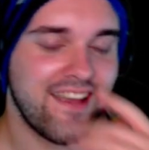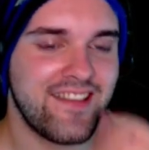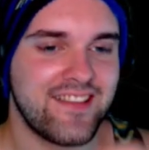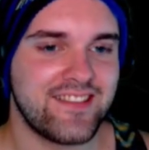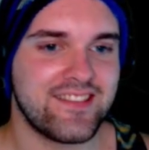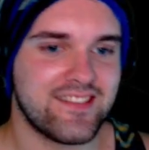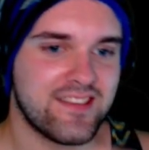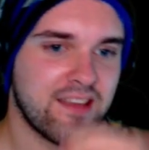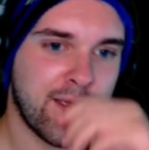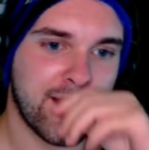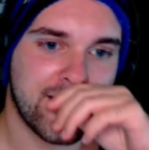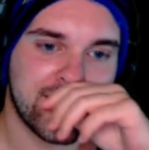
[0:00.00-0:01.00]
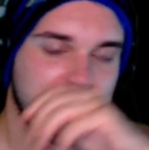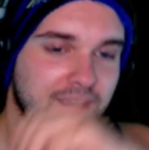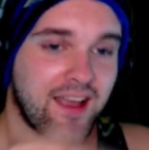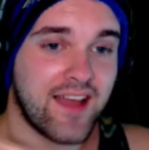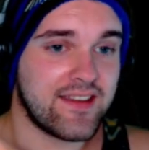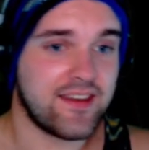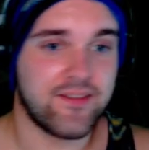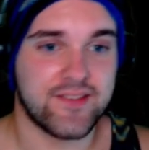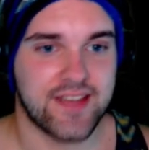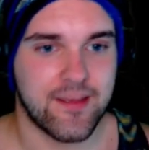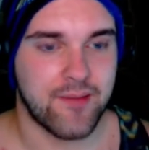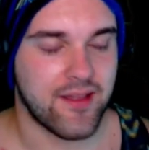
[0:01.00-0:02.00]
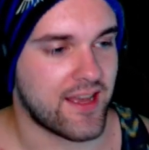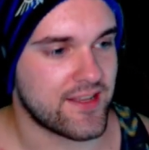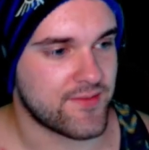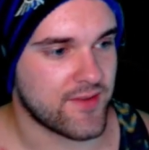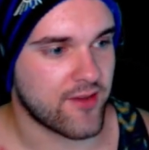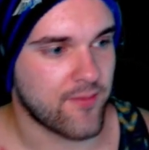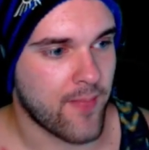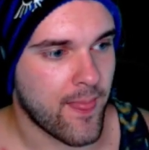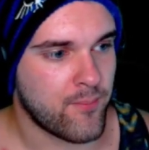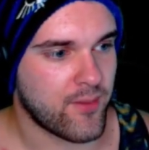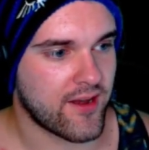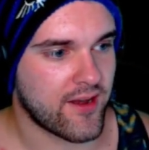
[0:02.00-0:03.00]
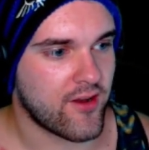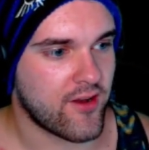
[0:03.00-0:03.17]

and this is something i didn't even say in my last video but